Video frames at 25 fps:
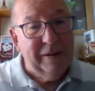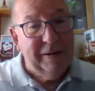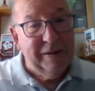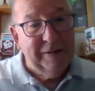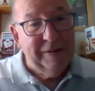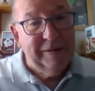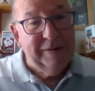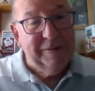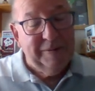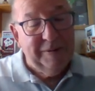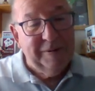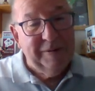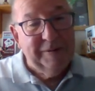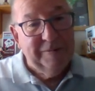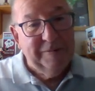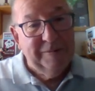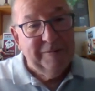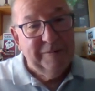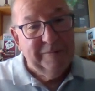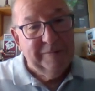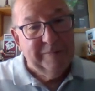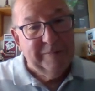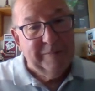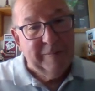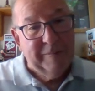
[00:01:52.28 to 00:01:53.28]

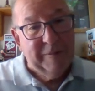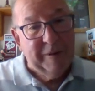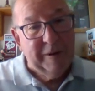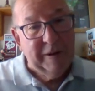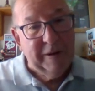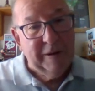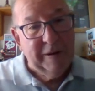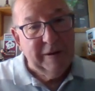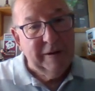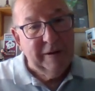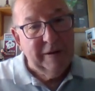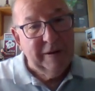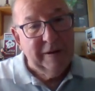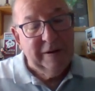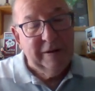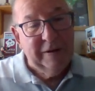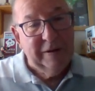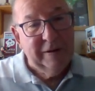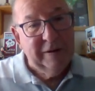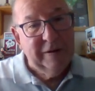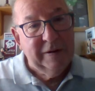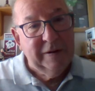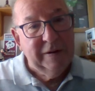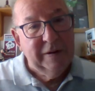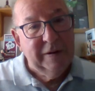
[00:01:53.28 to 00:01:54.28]

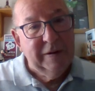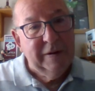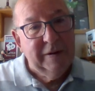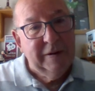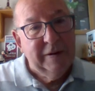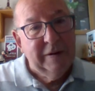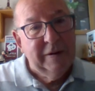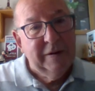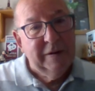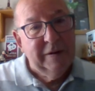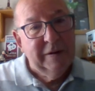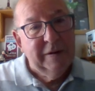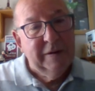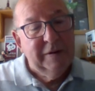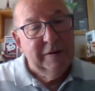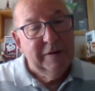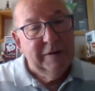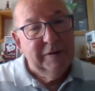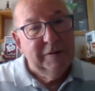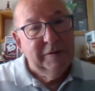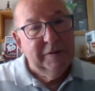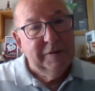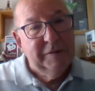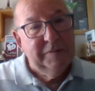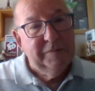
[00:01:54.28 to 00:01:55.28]

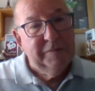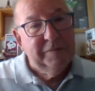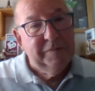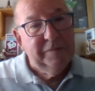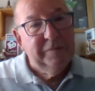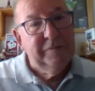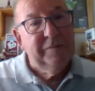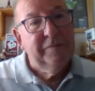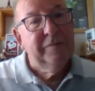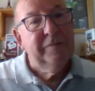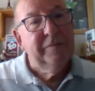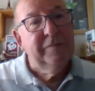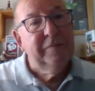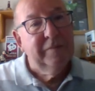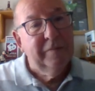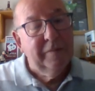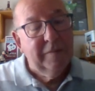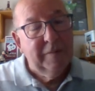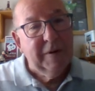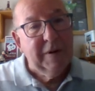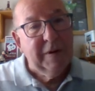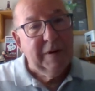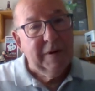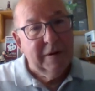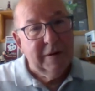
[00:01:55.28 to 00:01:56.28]

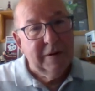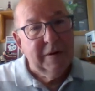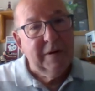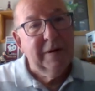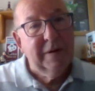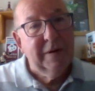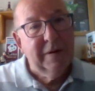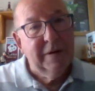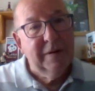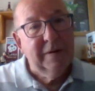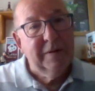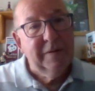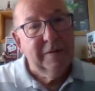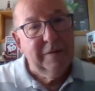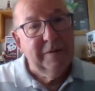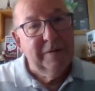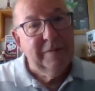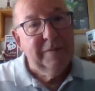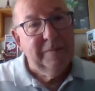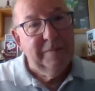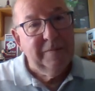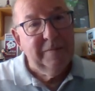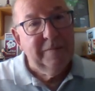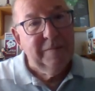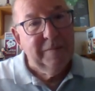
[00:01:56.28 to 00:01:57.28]

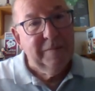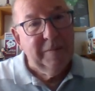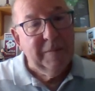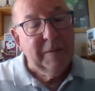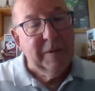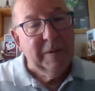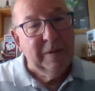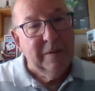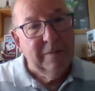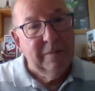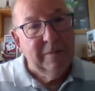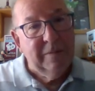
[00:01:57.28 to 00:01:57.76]
[no speech]